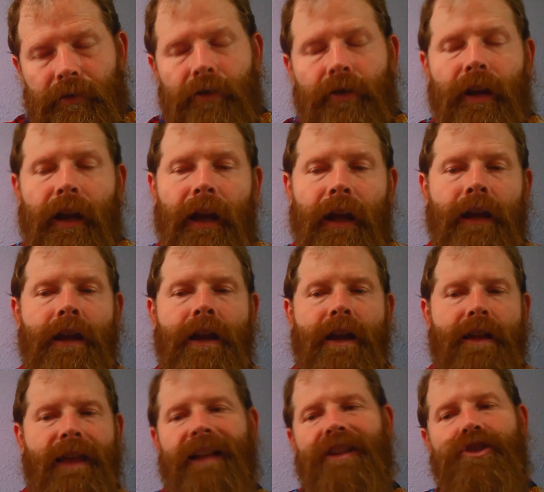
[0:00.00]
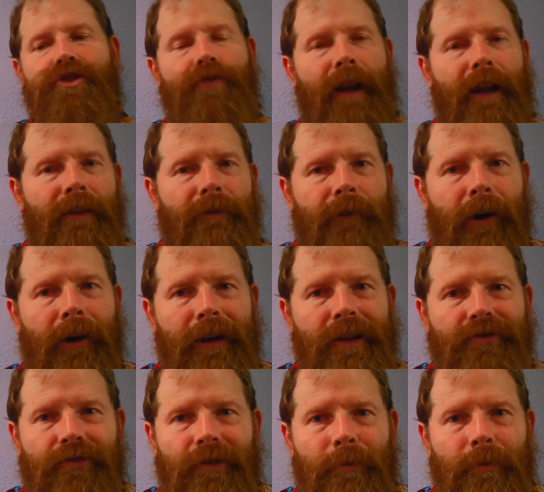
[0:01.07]
Okay, that strength
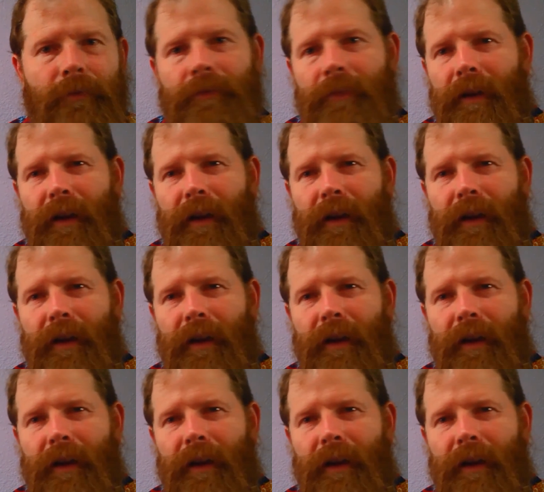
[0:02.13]
varies from